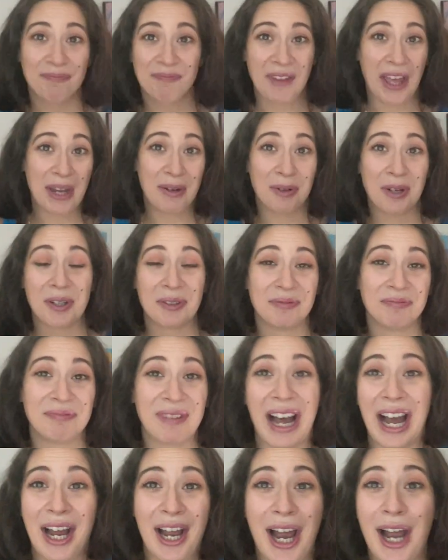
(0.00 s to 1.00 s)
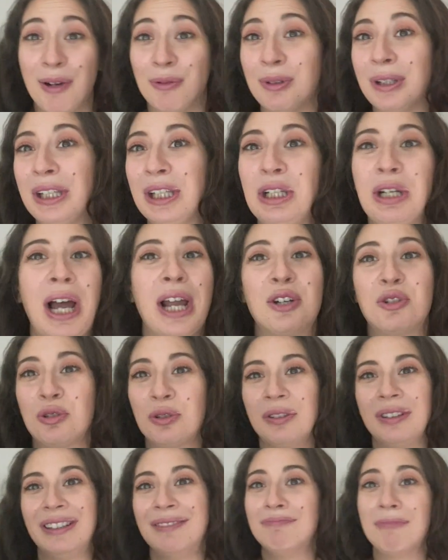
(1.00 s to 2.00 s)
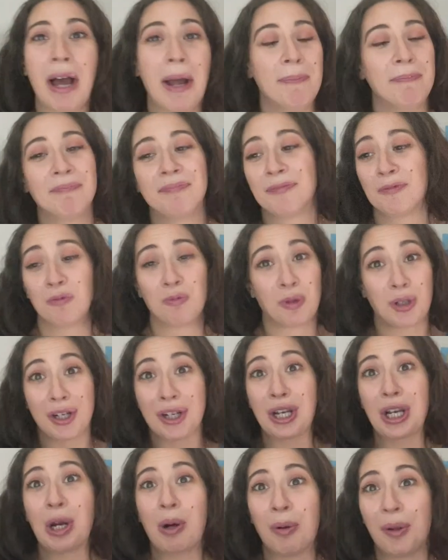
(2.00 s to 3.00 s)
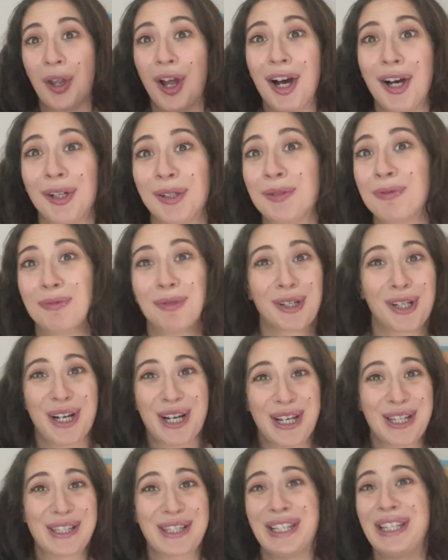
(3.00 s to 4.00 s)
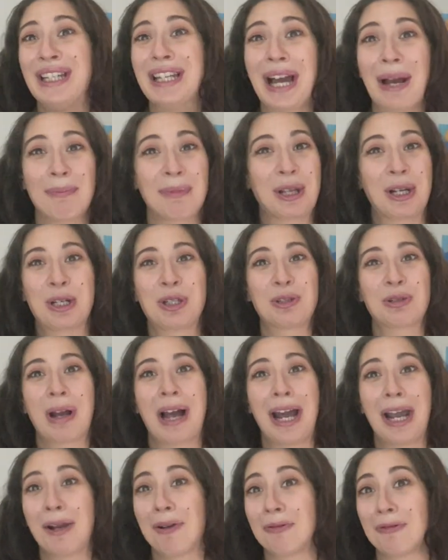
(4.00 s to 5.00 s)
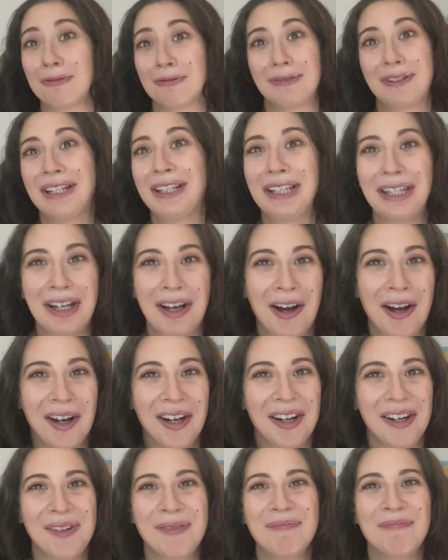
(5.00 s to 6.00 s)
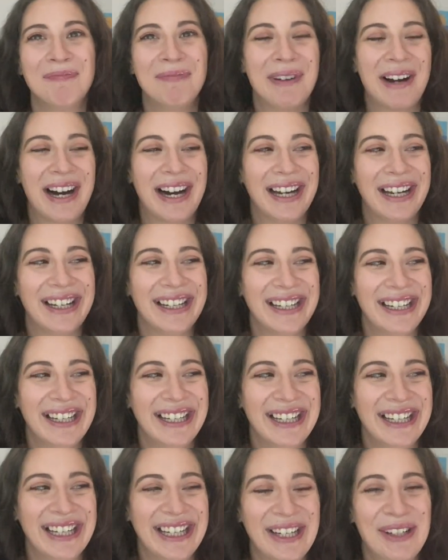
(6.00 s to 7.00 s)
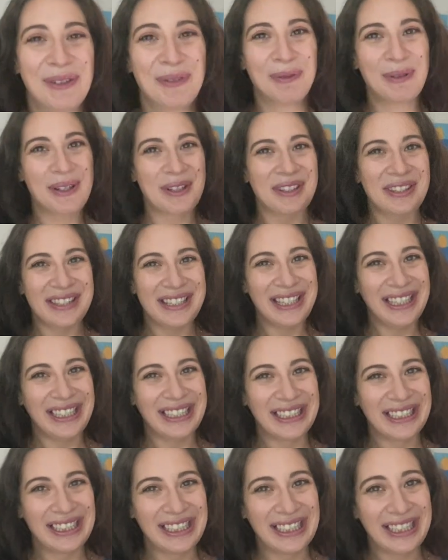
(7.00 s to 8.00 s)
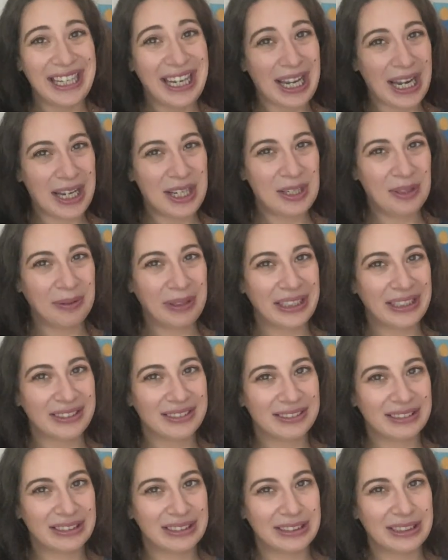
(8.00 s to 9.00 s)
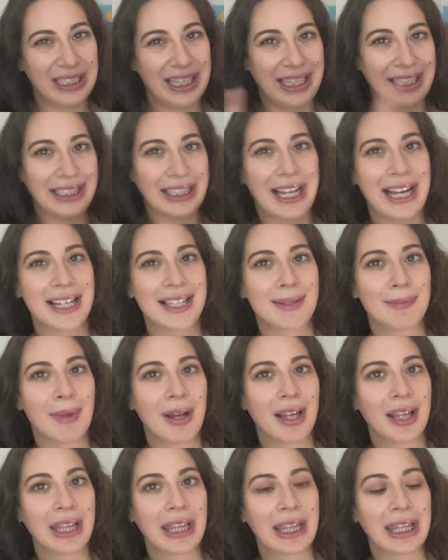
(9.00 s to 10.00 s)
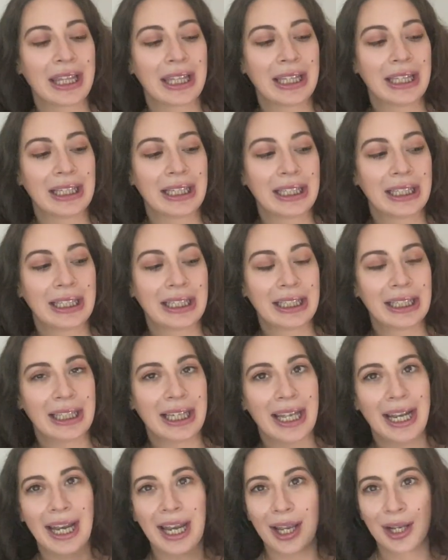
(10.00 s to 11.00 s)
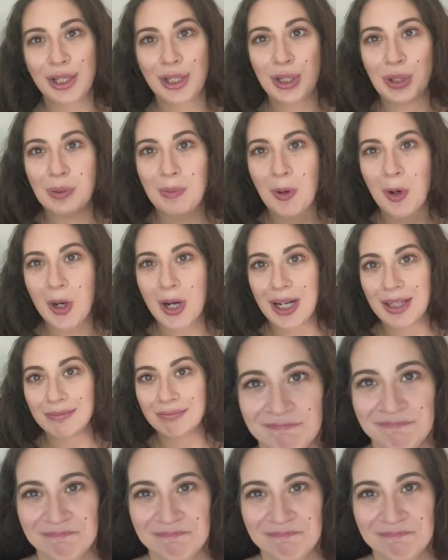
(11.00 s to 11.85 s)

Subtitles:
I don't know. I truly, we're going to go along. We're going to see. I'm going to try really hard, but we'll see. Can I do it? 8 last month. Can I add 2 more?